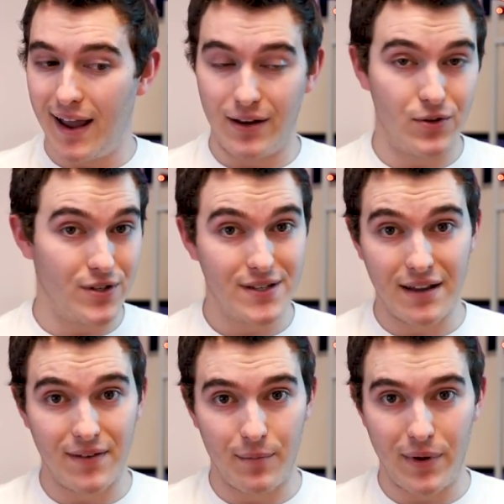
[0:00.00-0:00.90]
and you should
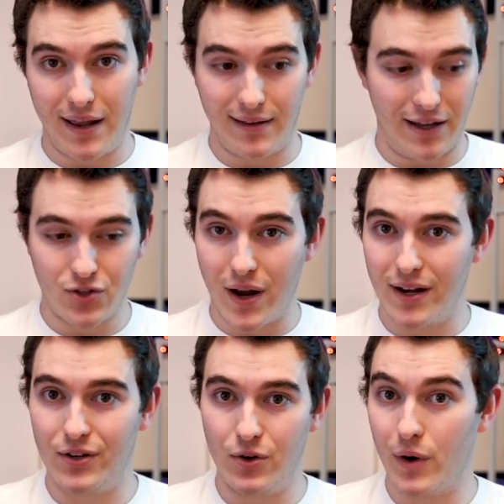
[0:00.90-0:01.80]
save up and like try
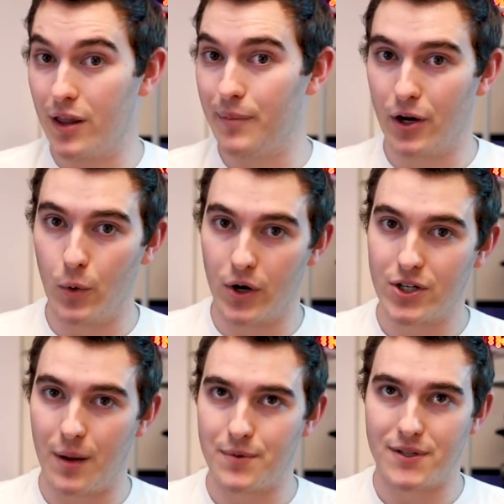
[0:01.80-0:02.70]
to do one of the bigger
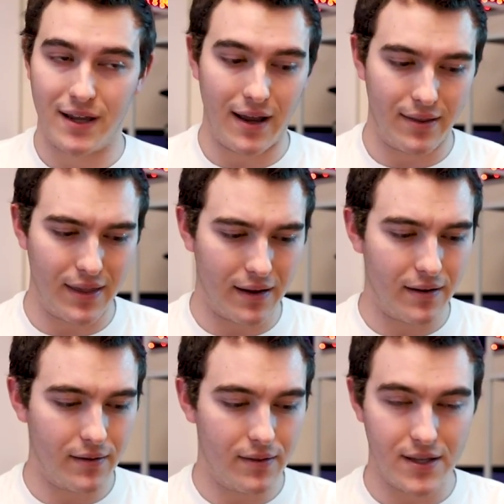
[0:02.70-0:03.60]
workshops. Like, I think
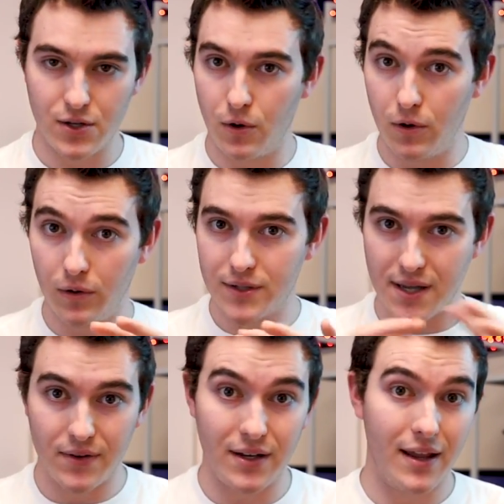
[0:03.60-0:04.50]
this whole
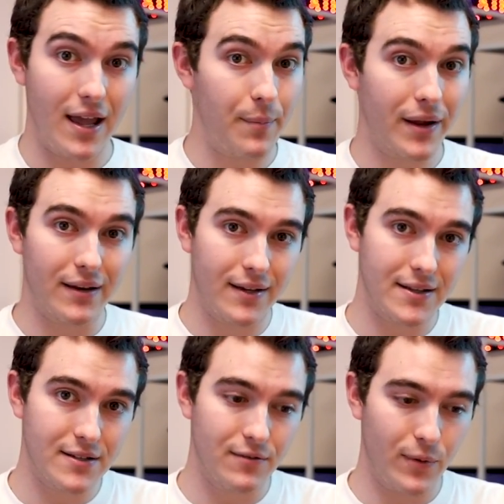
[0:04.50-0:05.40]
7-day epic
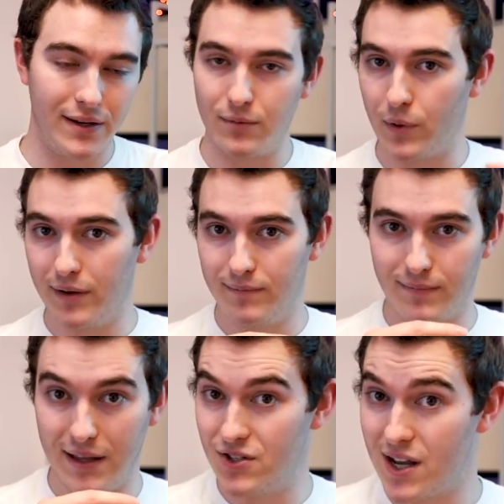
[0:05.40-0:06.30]
intensive, we did
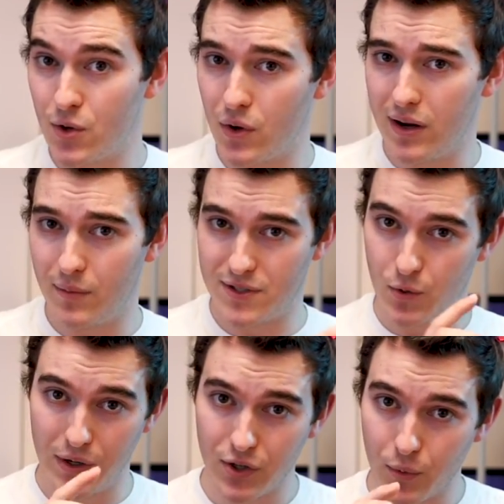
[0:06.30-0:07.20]
one in January, it was
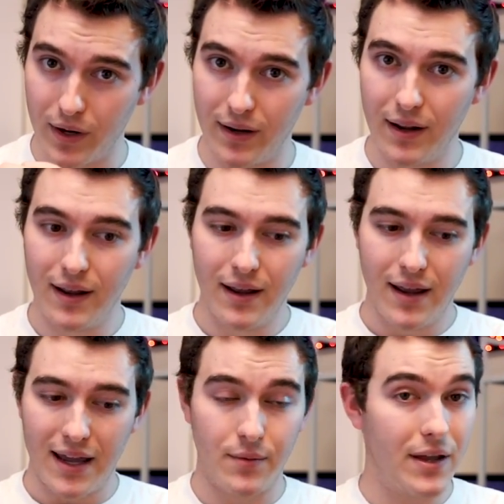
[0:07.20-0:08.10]
the winter one,
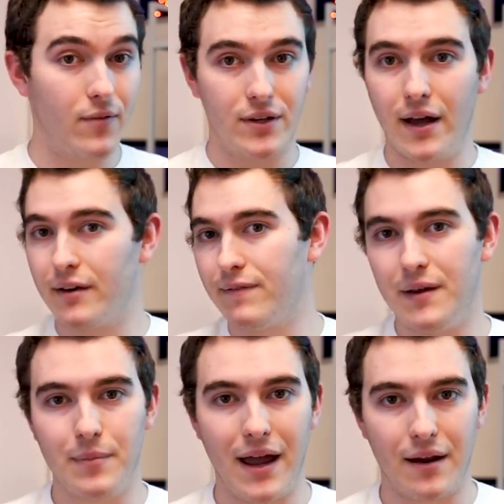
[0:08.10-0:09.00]
and then we gave a ton of
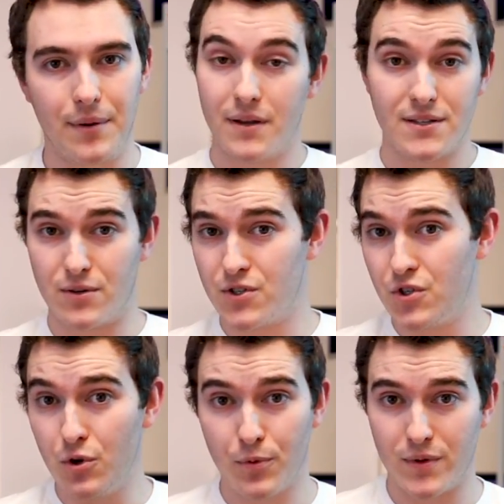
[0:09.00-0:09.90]
feedback because they're
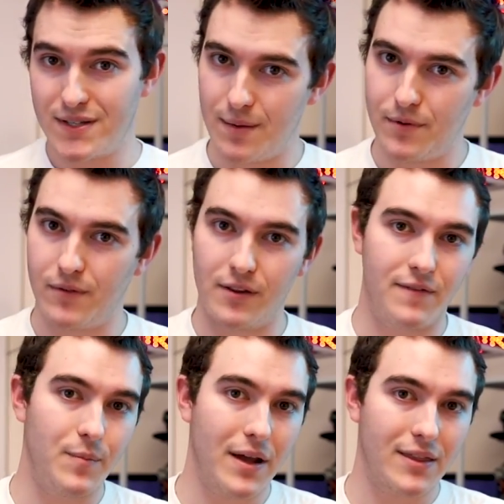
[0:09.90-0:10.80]
super receptive to the
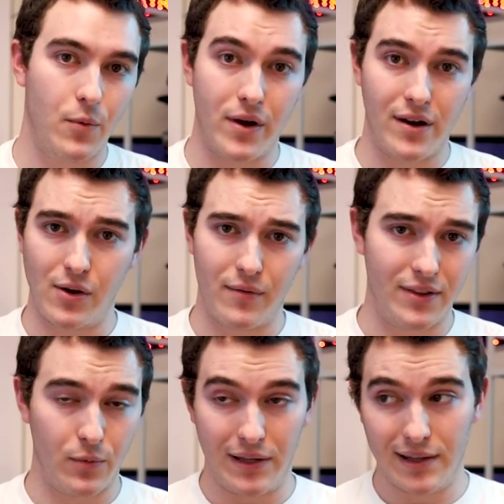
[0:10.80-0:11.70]
feedback. They wanted to know
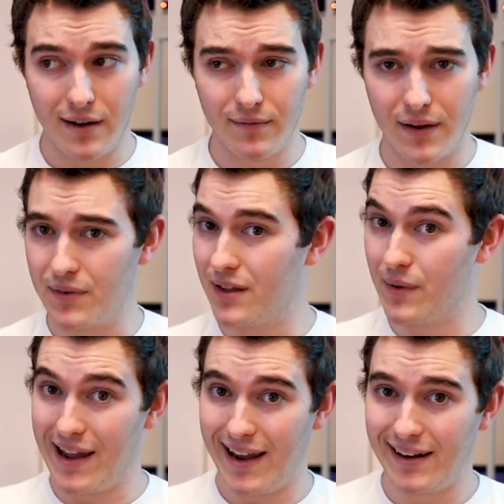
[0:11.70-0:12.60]
everything we loved, everything
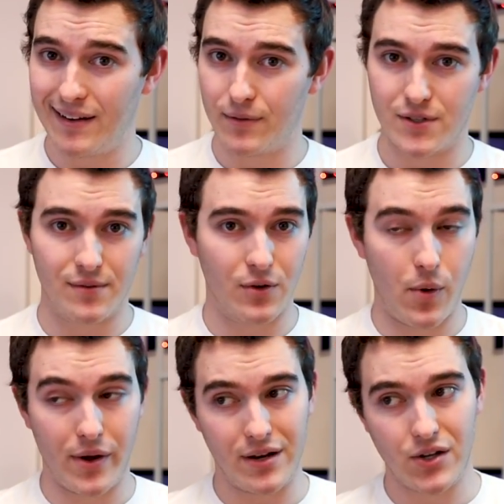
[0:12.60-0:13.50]
we hated, if there's something
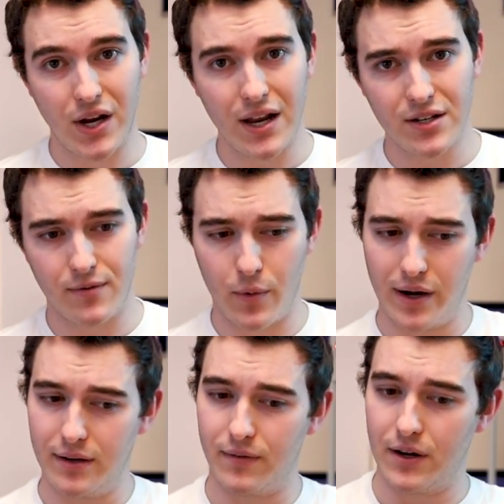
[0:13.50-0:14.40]
we wanted to change, if we
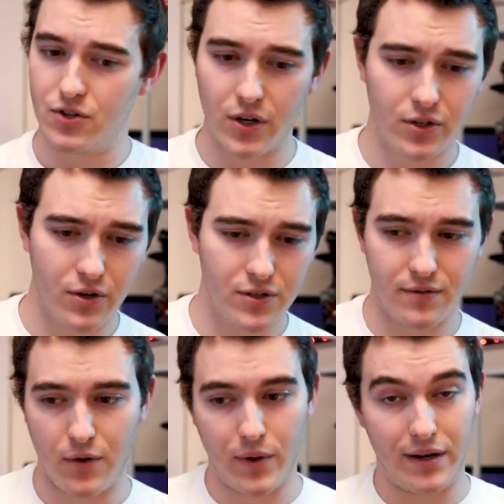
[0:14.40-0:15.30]
wanted different instructors,
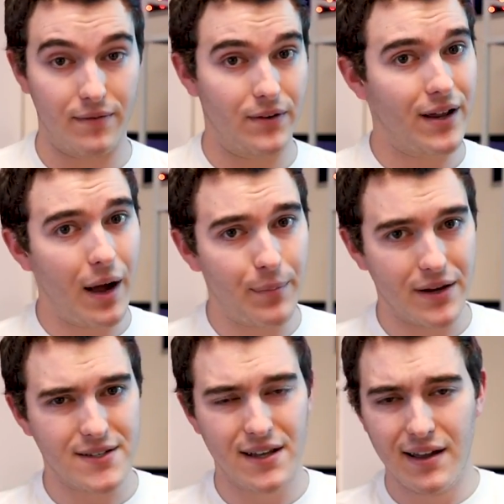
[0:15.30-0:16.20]
if we wanted different
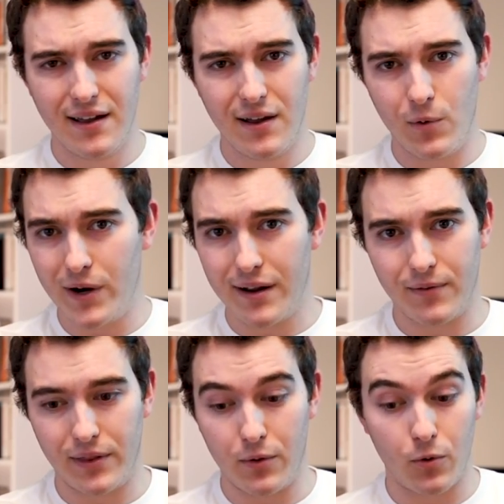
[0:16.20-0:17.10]
topics,
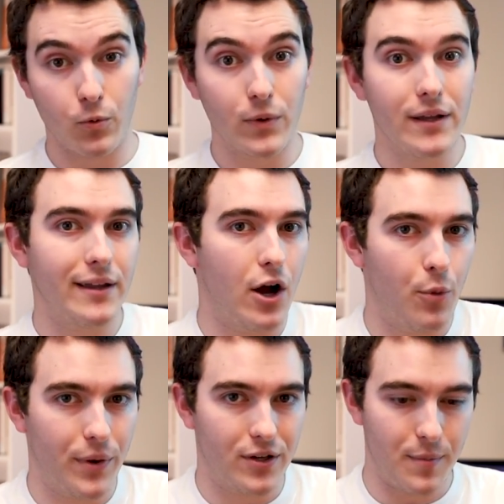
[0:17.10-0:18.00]
whatever. They were really
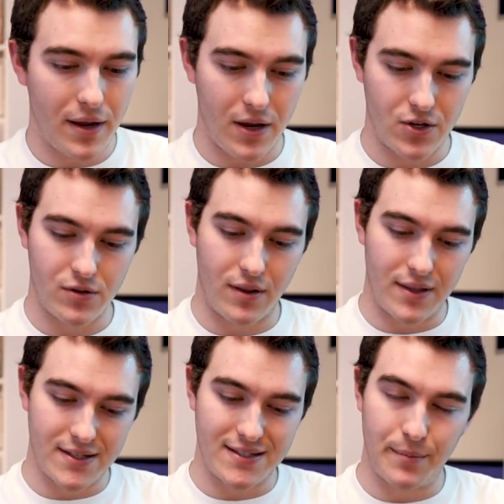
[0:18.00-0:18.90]
open to making sure that
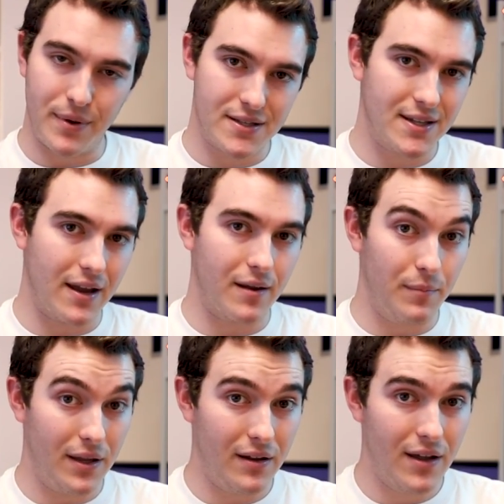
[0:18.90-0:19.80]
this is the best thing it can
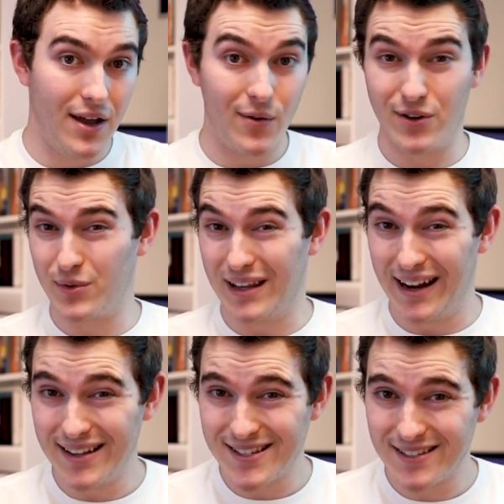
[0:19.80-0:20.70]
be, which is really
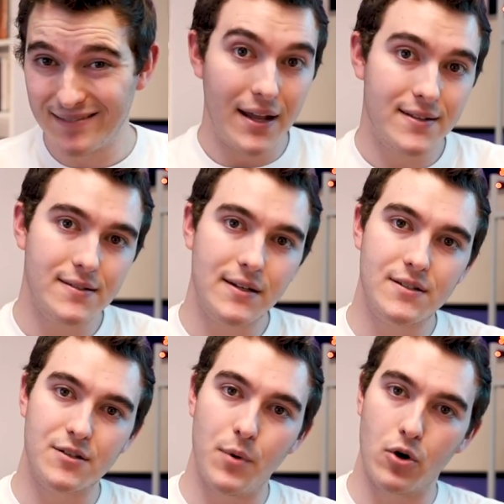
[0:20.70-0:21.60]
nice. And since it
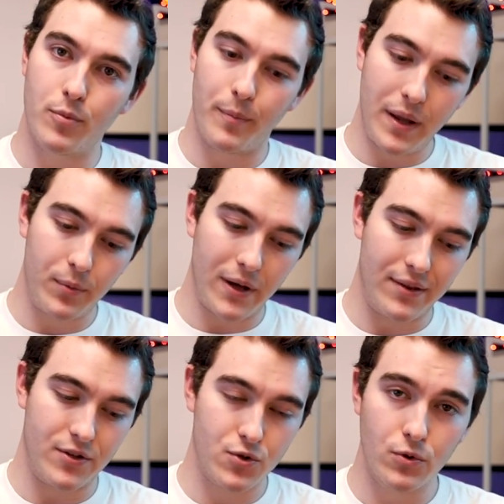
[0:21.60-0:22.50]
is a small group of people
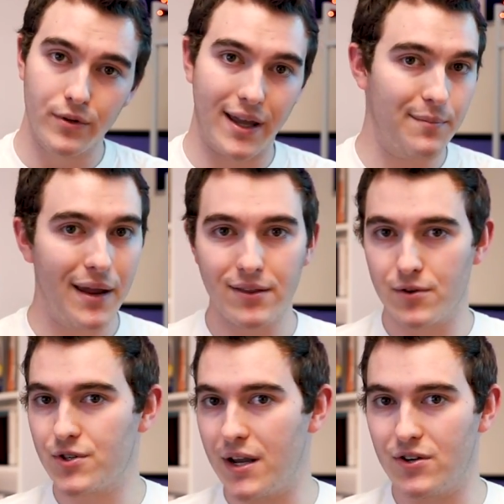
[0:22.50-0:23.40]
at the school, they can make
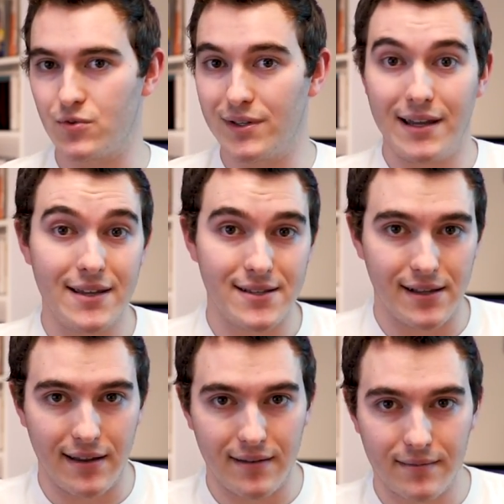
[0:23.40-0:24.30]
those changes really
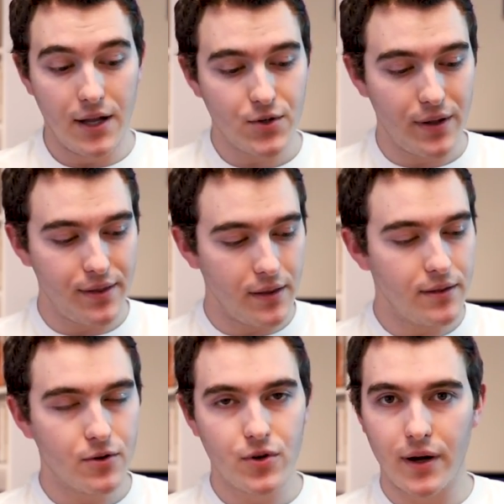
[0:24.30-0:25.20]
easily. And so I think
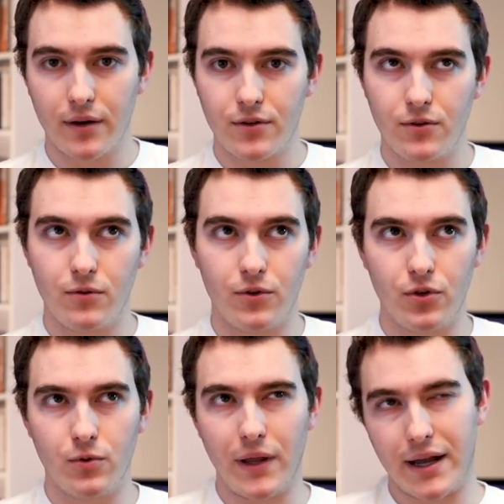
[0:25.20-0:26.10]
they're trying to
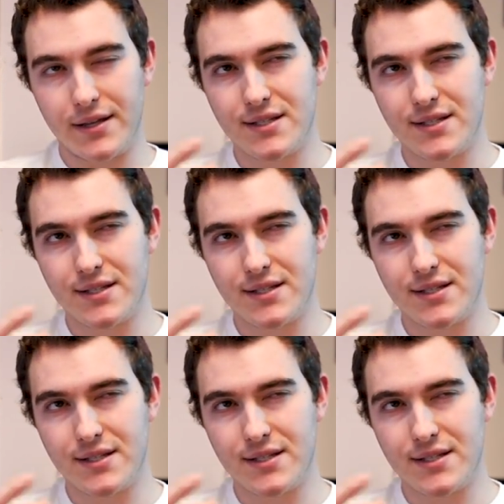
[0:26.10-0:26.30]
do like a